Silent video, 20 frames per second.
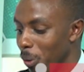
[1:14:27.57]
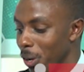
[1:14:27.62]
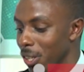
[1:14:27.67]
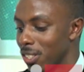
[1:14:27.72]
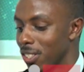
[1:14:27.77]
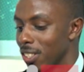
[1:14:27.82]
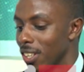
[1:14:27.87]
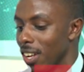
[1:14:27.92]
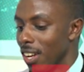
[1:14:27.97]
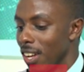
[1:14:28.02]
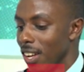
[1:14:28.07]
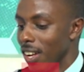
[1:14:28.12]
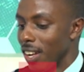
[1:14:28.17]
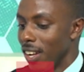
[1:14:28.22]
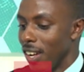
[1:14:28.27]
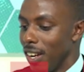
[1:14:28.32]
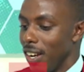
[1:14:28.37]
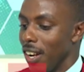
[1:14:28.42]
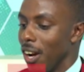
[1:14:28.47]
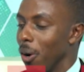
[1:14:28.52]
But
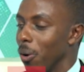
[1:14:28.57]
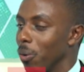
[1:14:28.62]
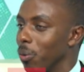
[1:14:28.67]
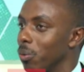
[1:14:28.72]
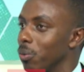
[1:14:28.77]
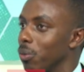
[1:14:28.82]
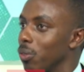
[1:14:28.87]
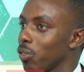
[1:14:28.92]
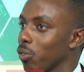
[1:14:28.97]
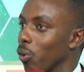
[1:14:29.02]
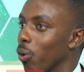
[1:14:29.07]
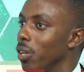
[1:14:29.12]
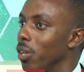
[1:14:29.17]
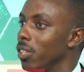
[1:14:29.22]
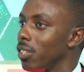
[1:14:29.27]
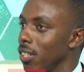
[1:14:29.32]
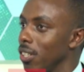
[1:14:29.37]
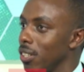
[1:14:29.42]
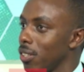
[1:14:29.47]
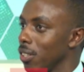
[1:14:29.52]
now, so
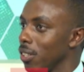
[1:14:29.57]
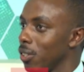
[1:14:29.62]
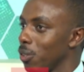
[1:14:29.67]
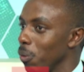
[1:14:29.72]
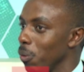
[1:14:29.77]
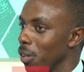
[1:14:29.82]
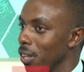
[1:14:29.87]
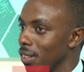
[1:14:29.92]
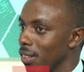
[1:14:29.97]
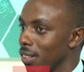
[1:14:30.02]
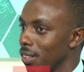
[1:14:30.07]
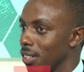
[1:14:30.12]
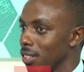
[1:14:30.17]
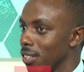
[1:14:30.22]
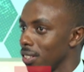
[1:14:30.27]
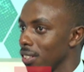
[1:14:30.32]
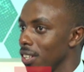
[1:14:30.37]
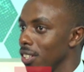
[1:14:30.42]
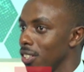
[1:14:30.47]
it means that